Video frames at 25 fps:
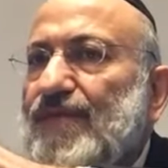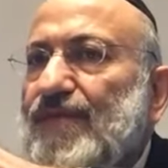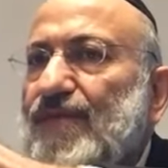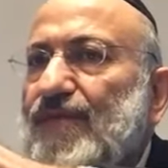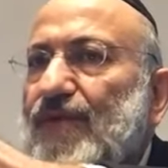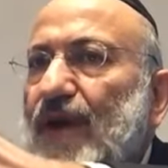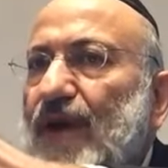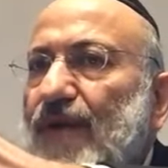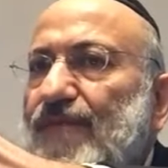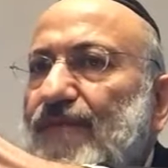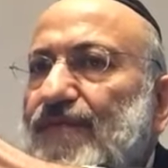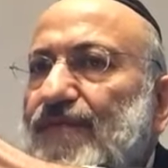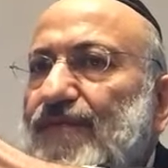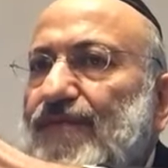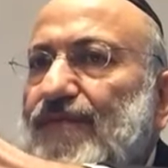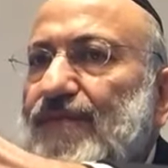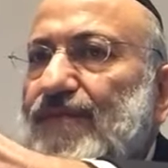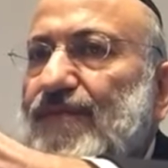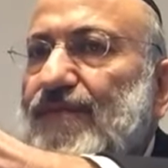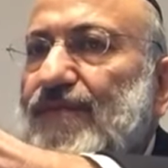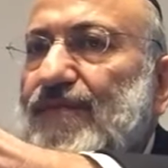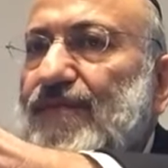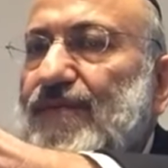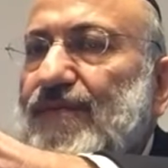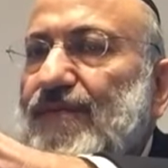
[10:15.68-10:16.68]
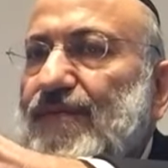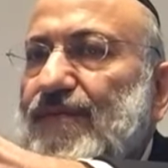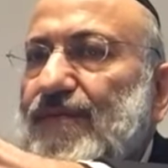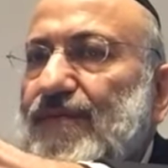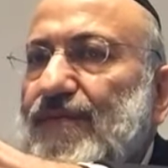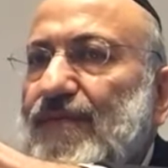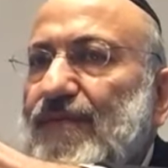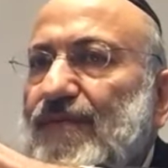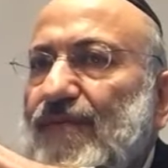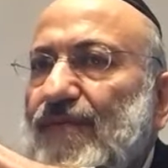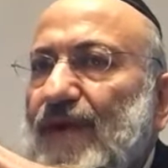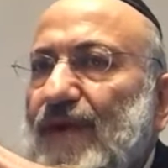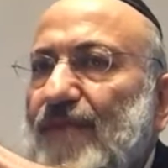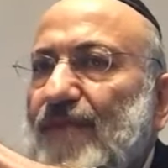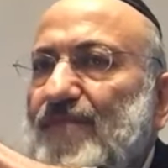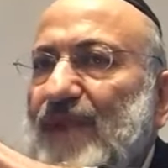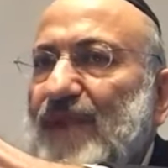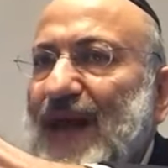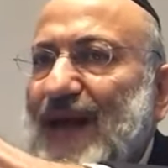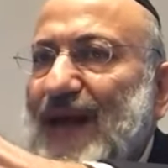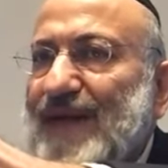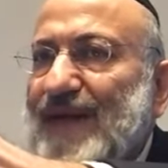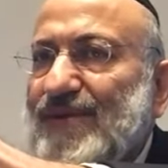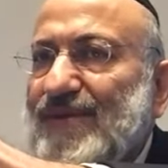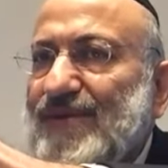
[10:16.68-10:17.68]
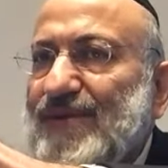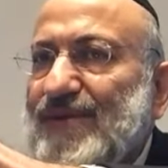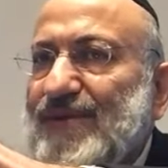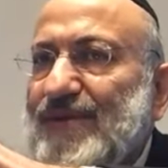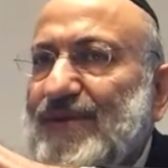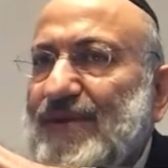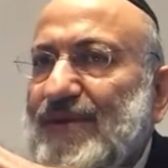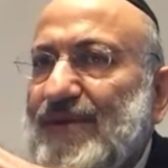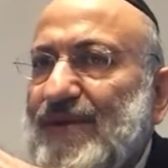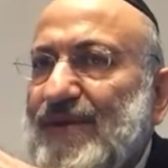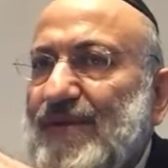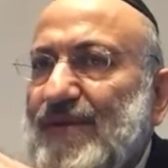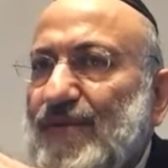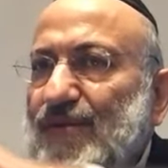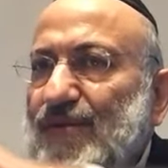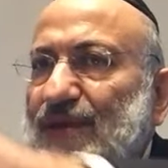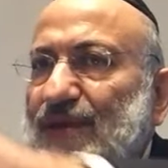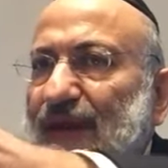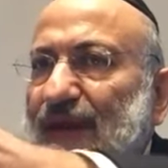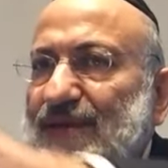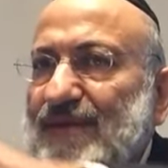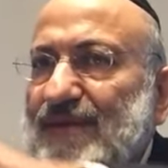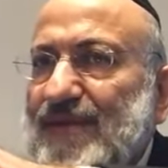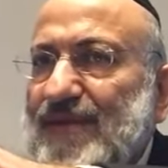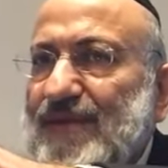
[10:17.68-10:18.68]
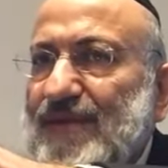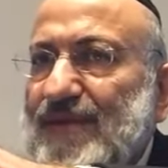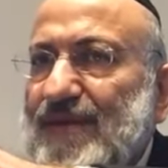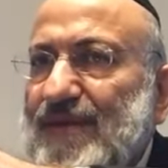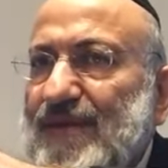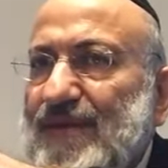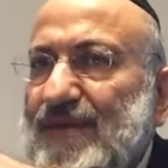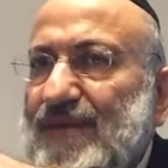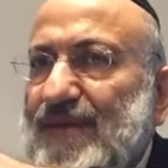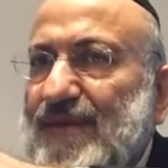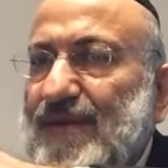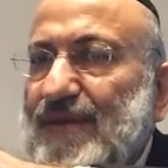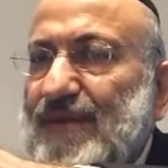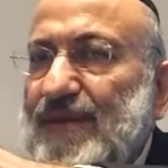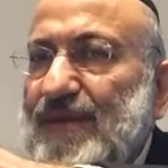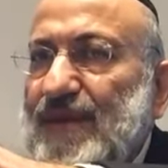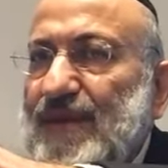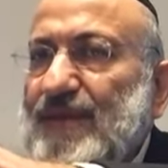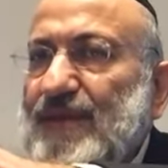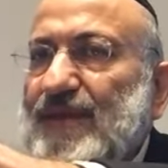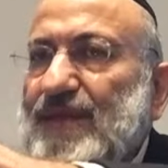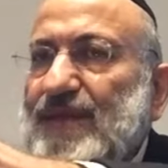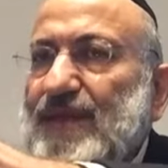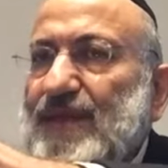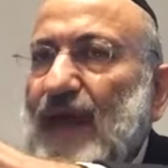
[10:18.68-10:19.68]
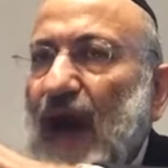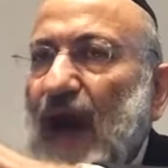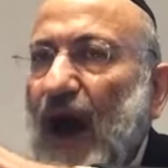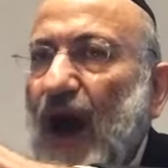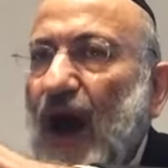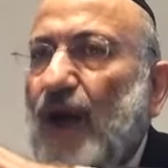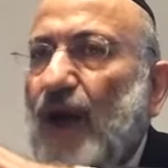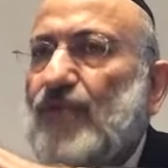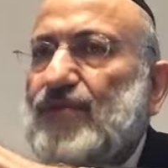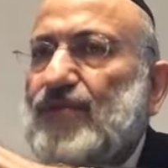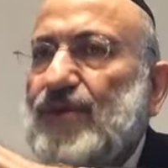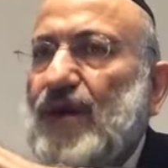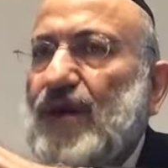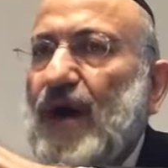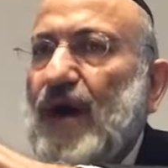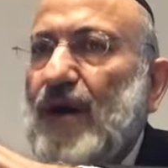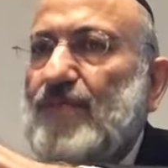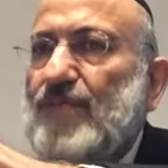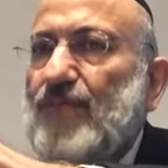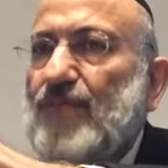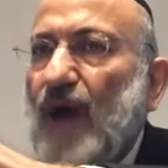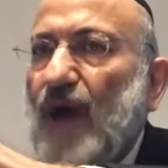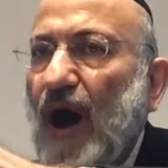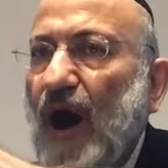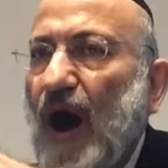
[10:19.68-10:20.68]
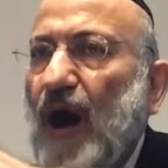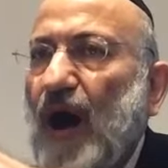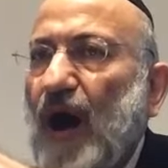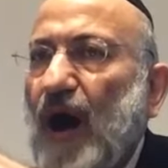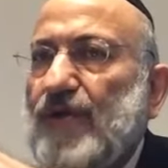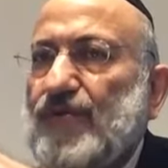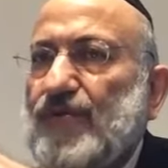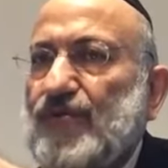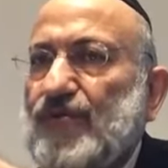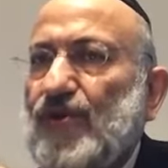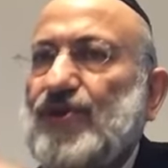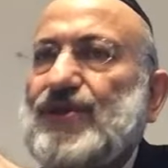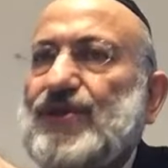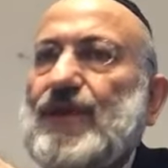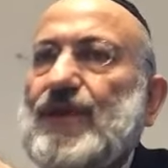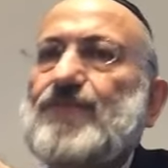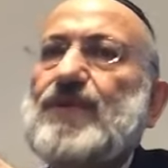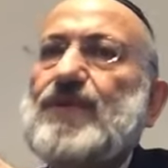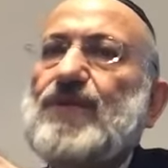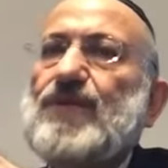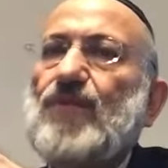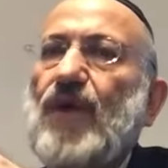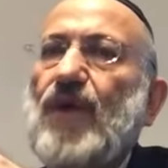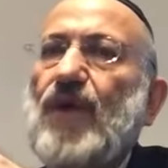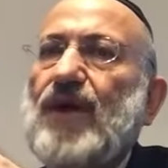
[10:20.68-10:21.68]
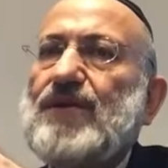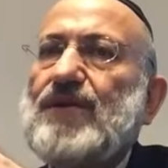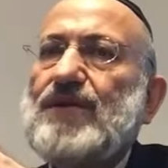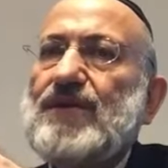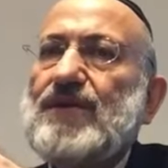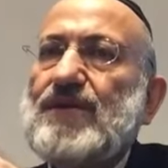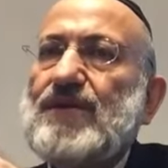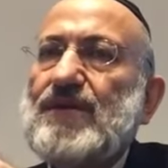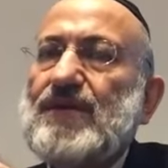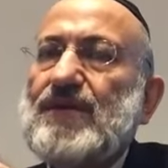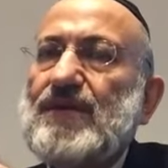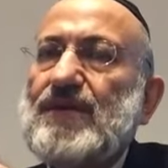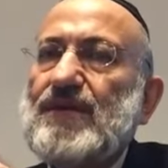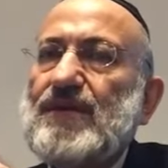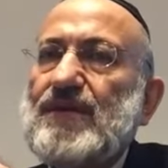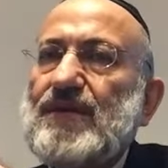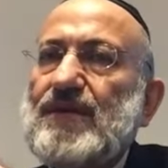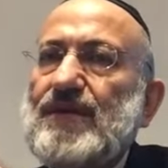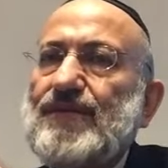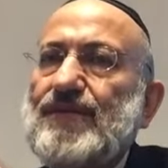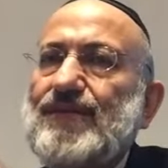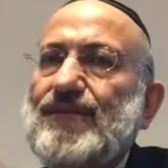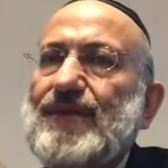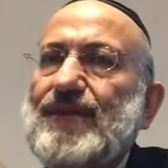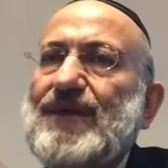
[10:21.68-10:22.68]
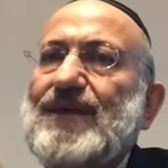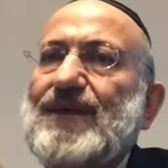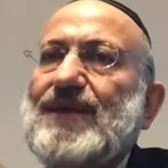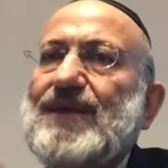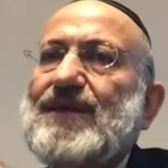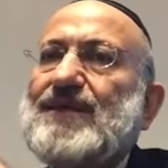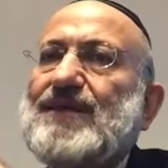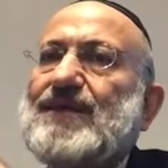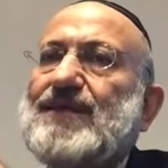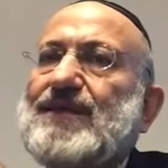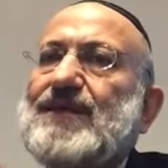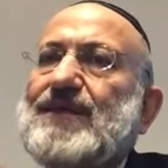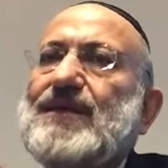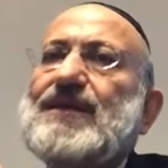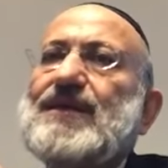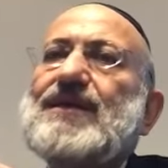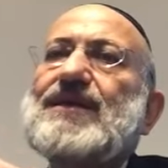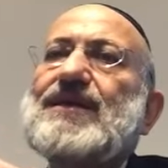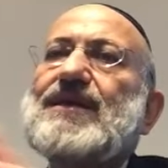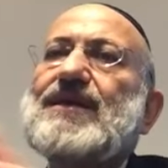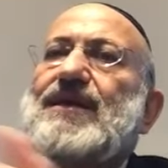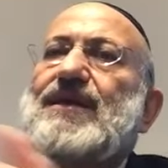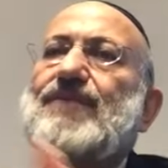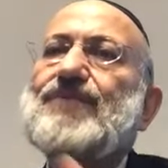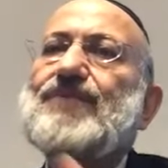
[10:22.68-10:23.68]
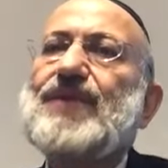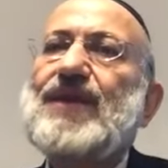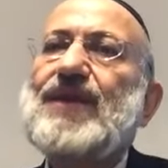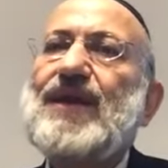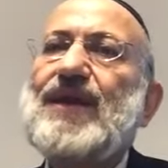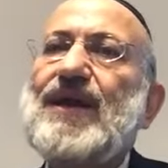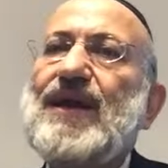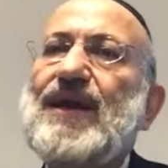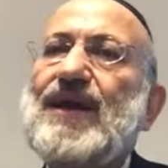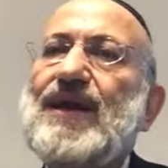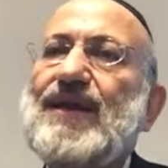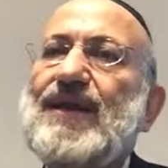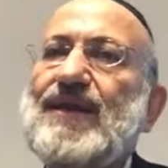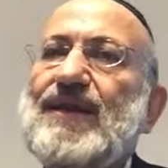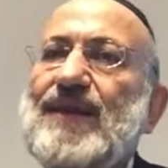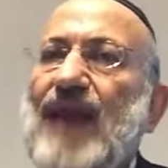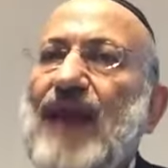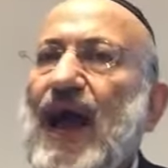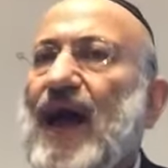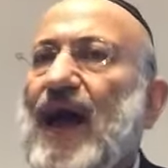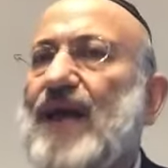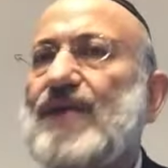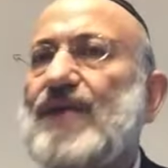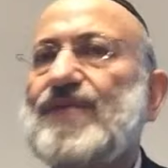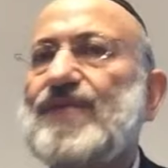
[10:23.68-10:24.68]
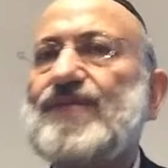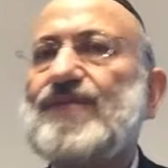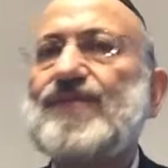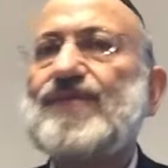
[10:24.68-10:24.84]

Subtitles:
Love plants. Look at it. This is the outcome of your drinking water. See, in life,